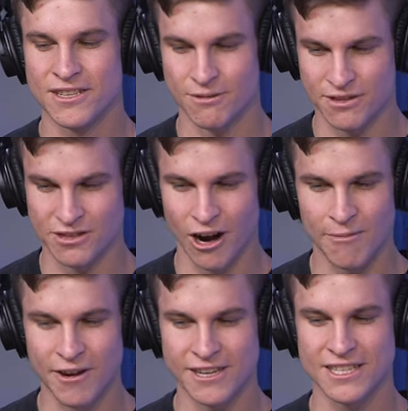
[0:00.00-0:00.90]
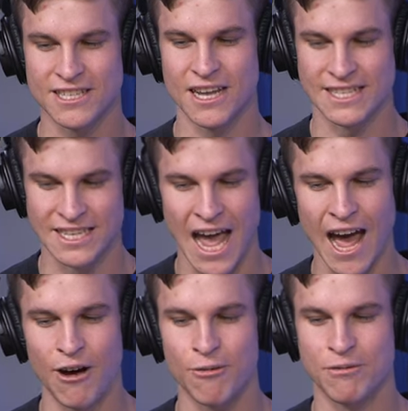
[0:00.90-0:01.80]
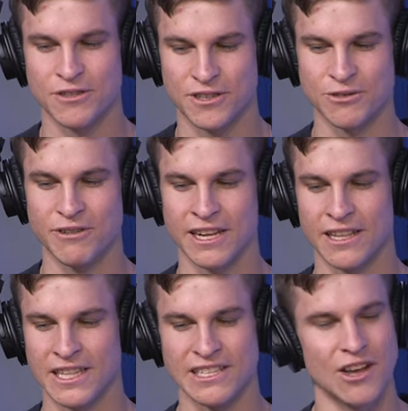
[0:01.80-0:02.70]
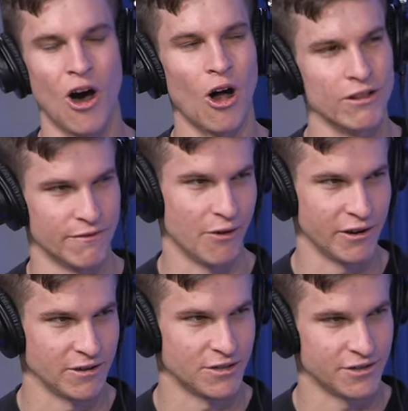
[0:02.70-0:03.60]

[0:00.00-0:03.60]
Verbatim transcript: So Starbucks is now pursuing these olive oil